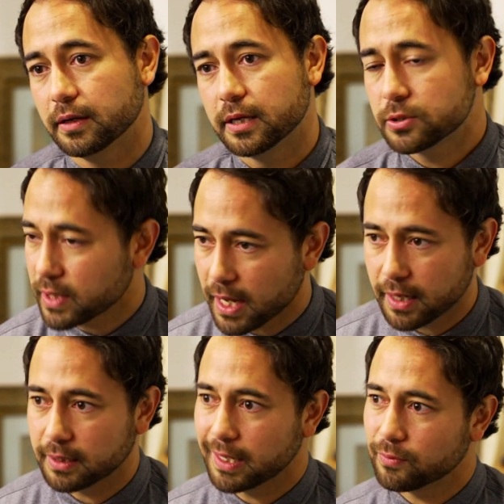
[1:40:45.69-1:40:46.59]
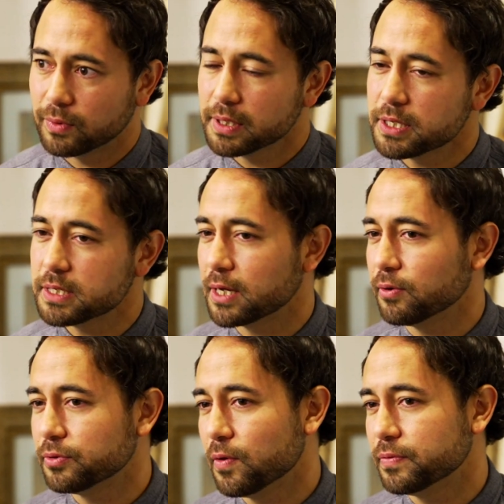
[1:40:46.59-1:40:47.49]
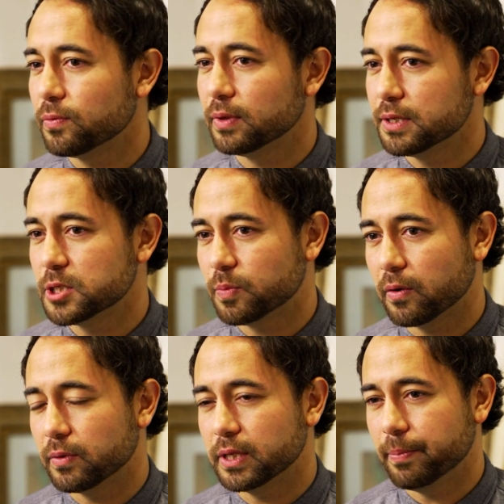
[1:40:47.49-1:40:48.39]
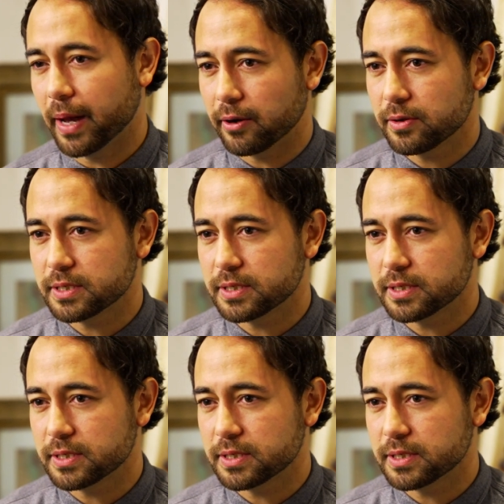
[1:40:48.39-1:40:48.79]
So again, like religious, I don't know if the religious part really matters.